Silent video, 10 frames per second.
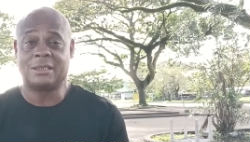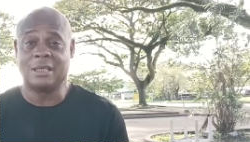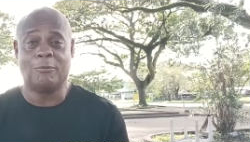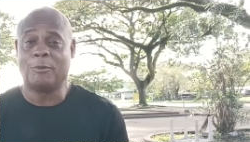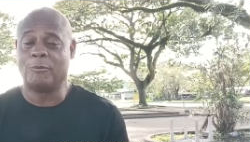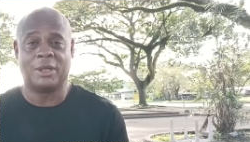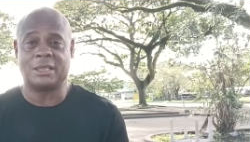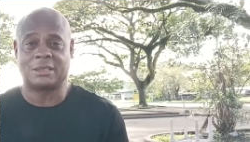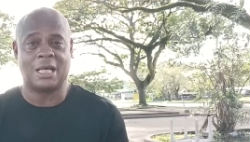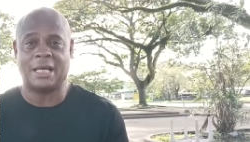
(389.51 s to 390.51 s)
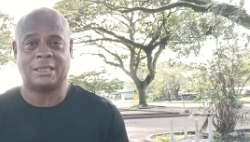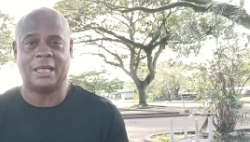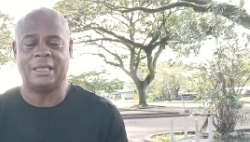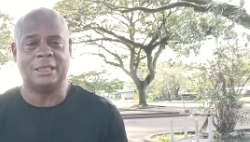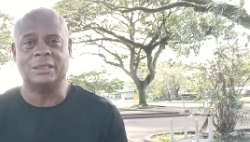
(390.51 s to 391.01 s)
simple, but it's not
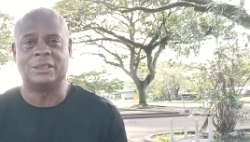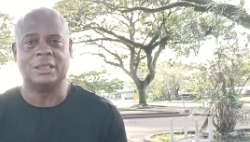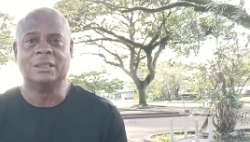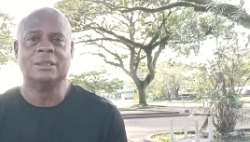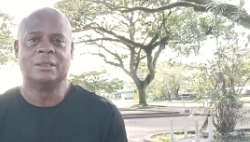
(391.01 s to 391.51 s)
that easy.